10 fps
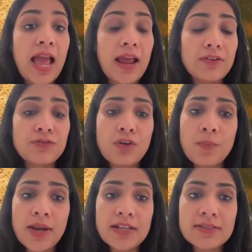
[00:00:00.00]
And
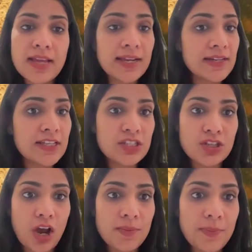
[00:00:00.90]
4 minus 9 is
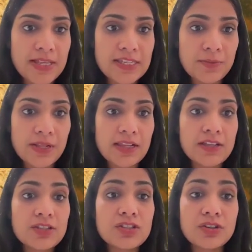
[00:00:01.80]
not possible.
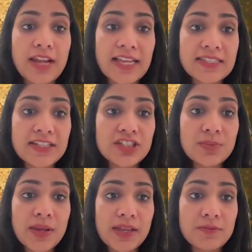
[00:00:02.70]
So next
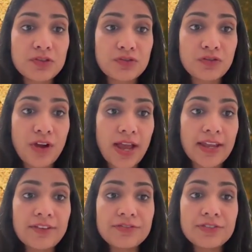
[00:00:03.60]
digit becomes
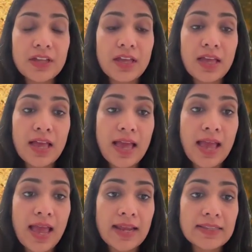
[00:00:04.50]
5
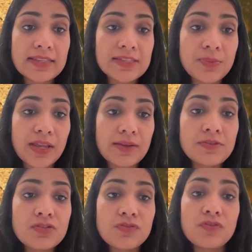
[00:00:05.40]
and this
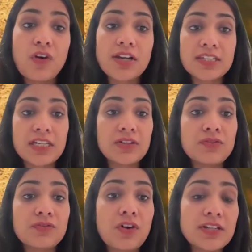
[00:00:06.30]
becomes
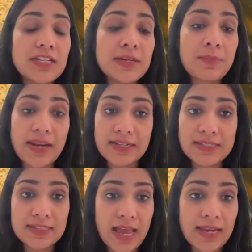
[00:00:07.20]
14. 14
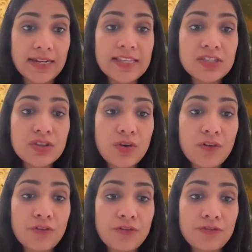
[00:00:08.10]
minus 9 is
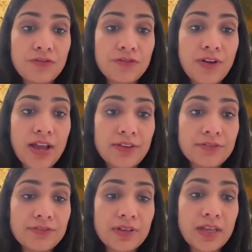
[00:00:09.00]

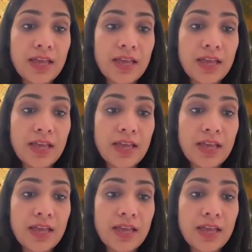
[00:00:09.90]
5